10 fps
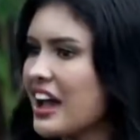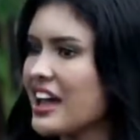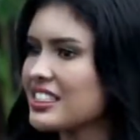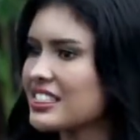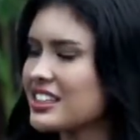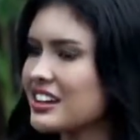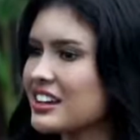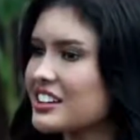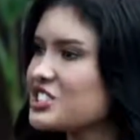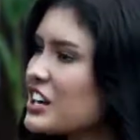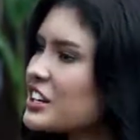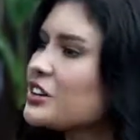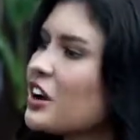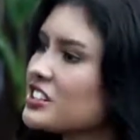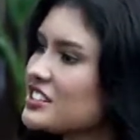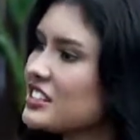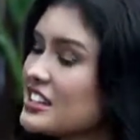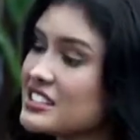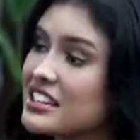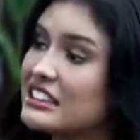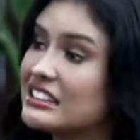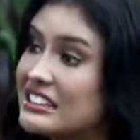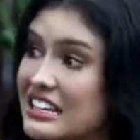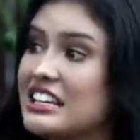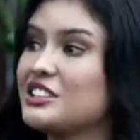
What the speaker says: and generosity is indeed